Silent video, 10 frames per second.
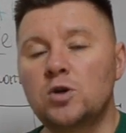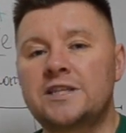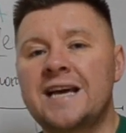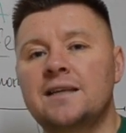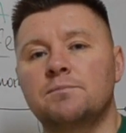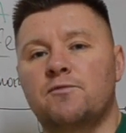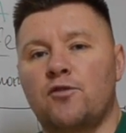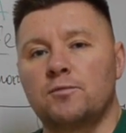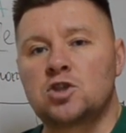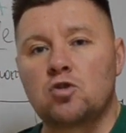We take them
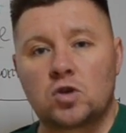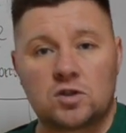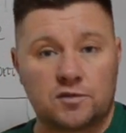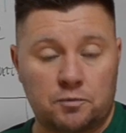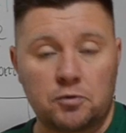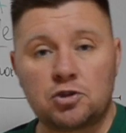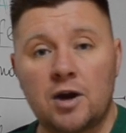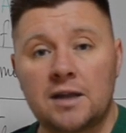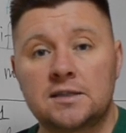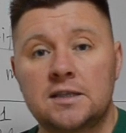from the source of
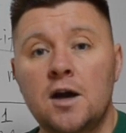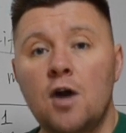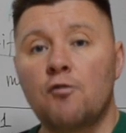spirituality.